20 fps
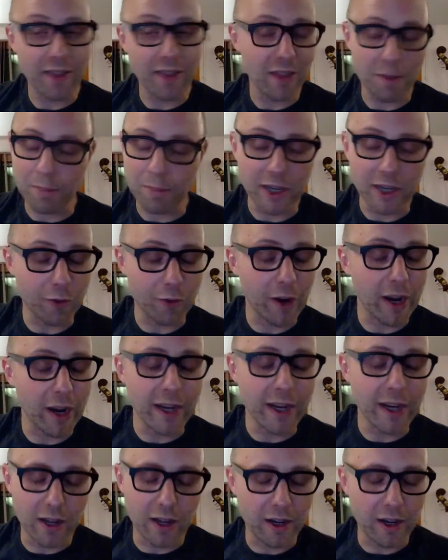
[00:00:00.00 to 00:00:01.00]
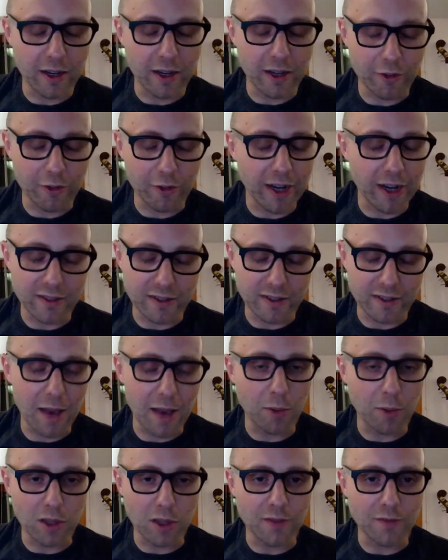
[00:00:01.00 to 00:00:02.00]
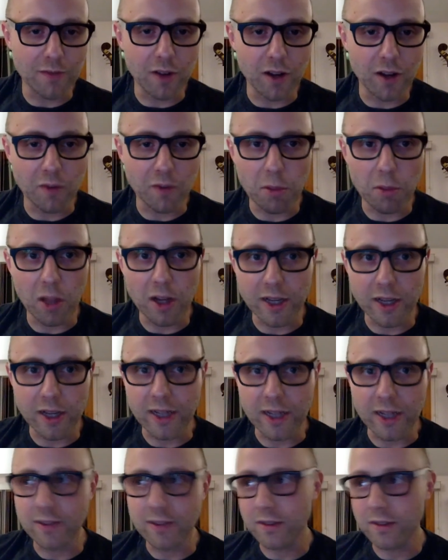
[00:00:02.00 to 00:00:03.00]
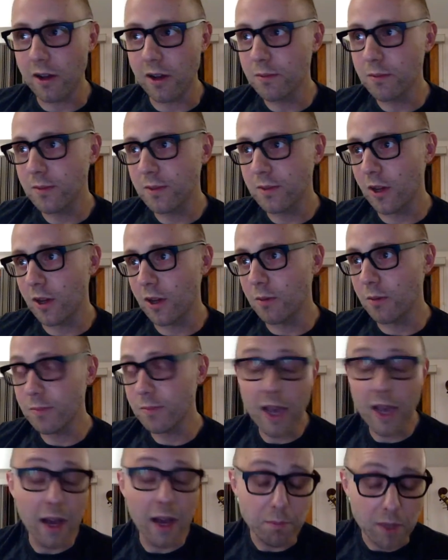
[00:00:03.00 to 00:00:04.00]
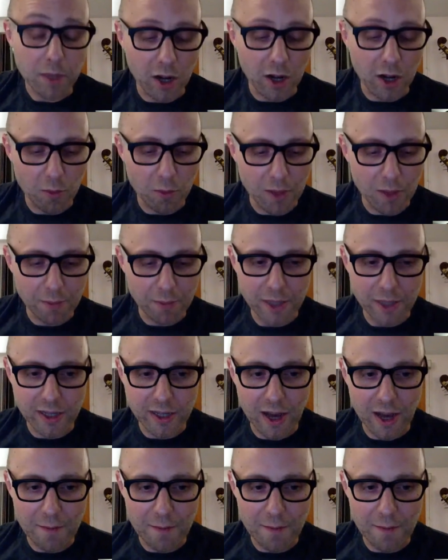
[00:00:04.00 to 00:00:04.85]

that'd be a great example of a plugin. So yeah, maybe